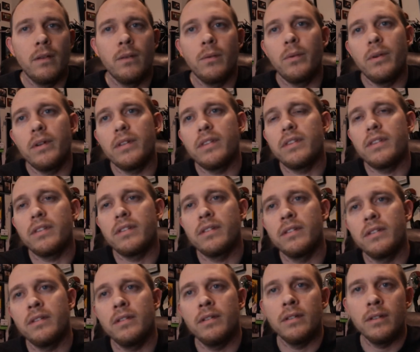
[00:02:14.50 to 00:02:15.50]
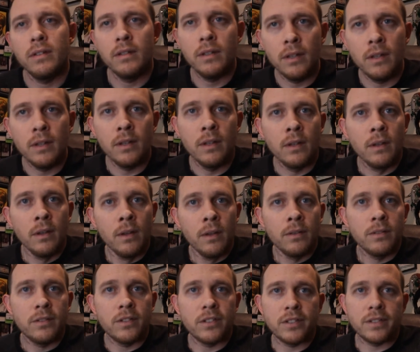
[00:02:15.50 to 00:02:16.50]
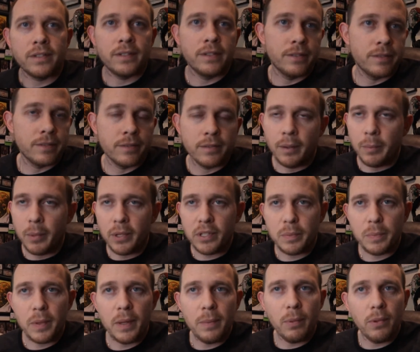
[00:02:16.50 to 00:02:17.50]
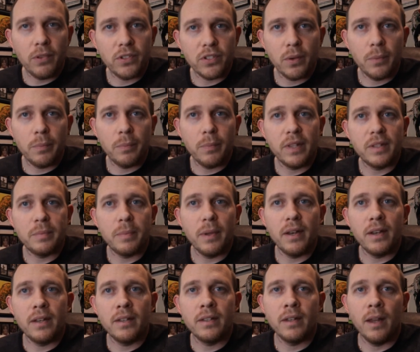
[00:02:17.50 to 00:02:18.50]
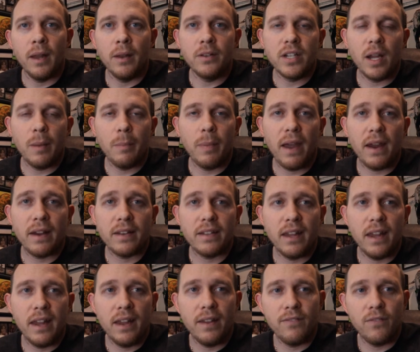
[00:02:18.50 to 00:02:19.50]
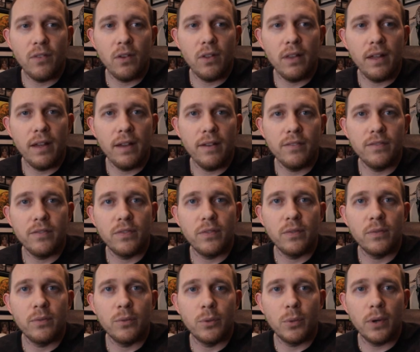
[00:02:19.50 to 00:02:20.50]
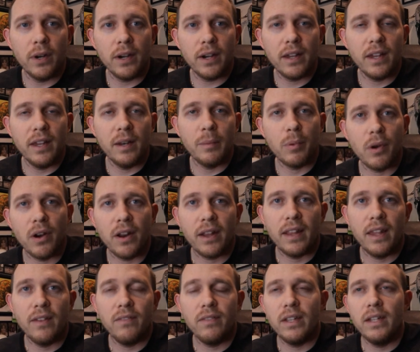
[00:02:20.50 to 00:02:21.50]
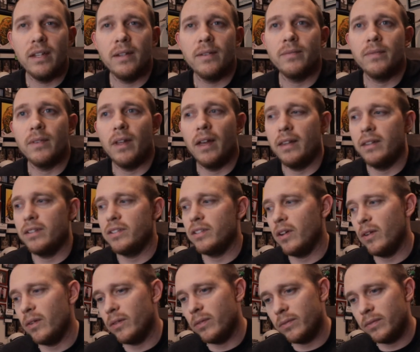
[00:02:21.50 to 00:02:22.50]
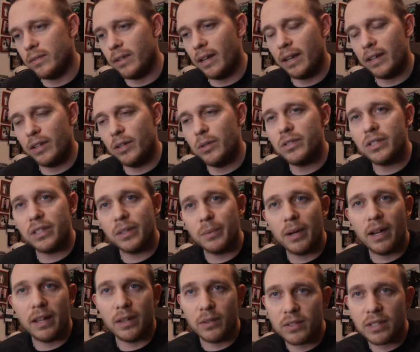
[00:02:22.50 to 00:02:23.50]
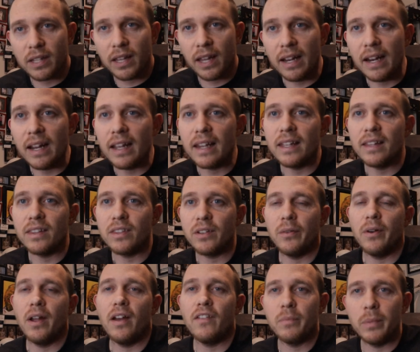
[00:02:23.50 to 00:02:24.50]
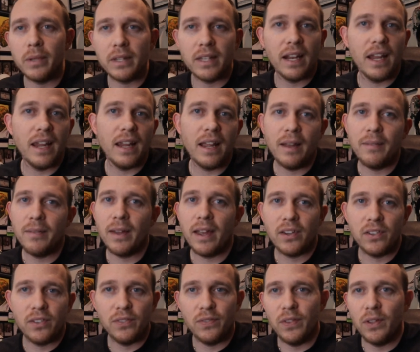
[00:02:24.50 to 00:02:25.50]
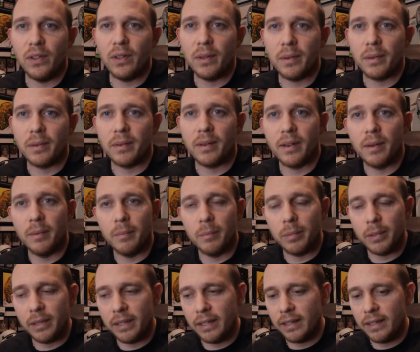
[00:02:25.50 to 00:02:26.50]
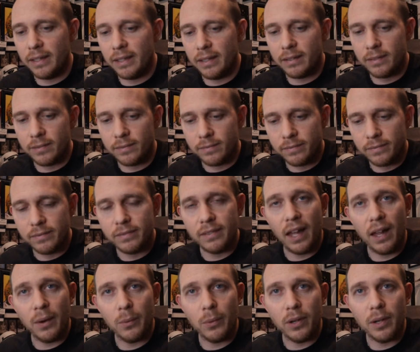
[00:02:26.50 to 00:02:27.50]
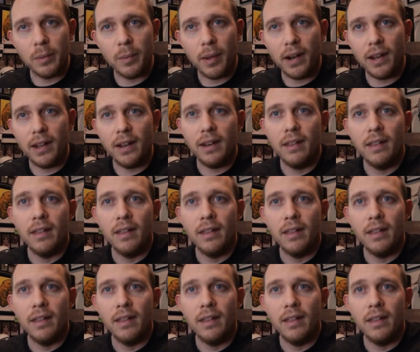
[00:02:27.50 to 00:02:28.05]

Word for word: with just a bunch of people. So it's been a jam-packed day full of work and productivity. And so, like, usually when I lose a client, I get thrown off. But today, I actually feel completely not worried about it,